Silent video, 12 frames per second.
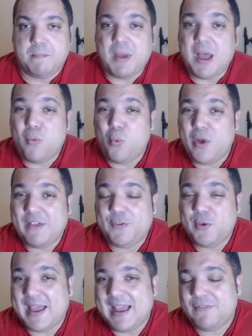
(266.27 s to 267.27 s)
But what if
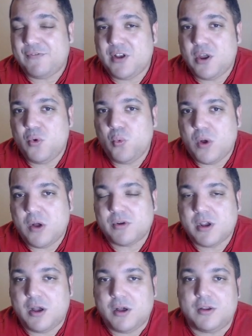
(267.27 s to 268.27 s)
you have no
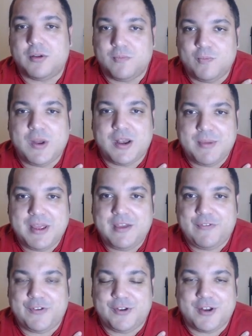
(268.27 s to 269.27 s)
wildcard? Well, I'm here
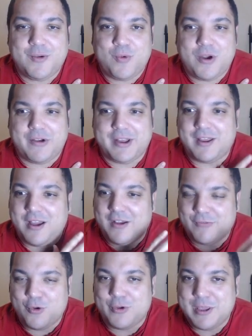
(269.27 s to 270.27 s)
for you, don't worry,
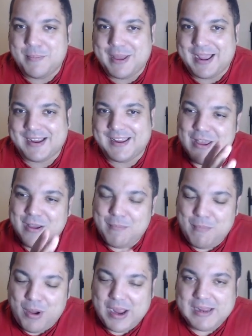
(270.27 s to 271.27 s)
I've got your back.
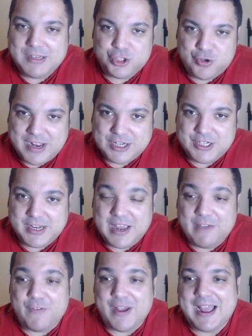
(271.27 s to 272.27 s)
My strategy,
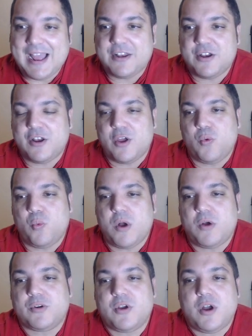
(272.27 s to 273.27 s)
if I had no
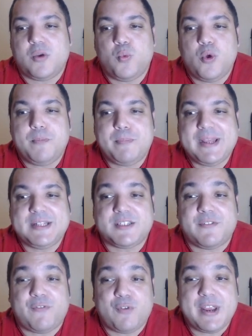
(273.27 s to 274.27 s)
wildcard, would be
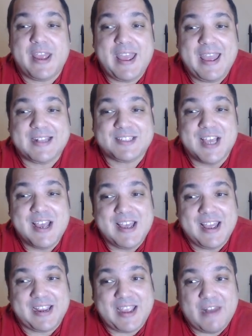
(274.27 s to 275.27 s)
to free hit
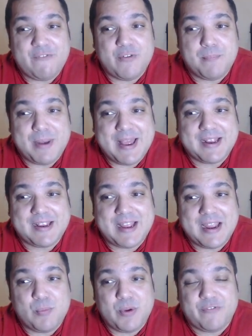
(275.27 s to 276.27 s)
again for blank
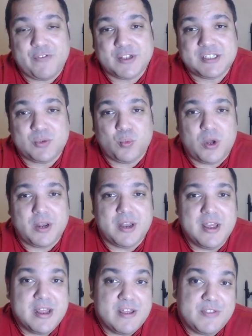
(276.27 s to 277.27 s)
game week 31.
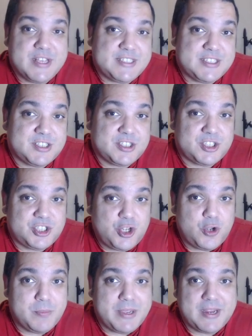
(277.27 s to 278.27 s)
This is
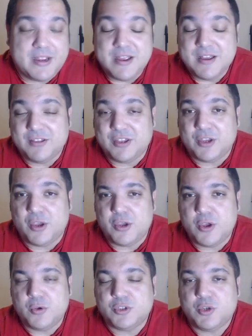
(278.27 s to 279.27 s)
assuming that you
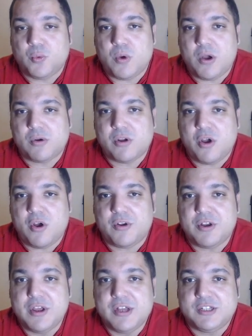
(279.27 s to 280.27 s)
used your wildcard
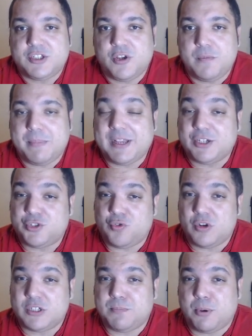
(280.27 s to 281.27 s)
to be as
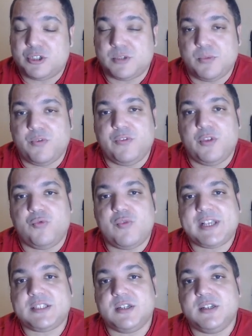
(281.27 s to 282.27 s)
strong as possible for the
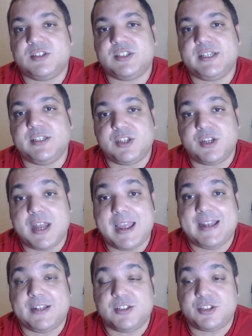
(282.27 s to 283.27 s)
rest of the season
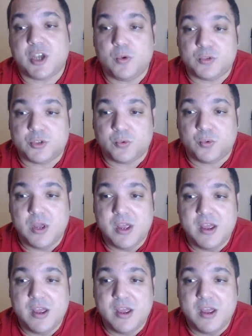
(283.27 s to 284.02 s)
in total.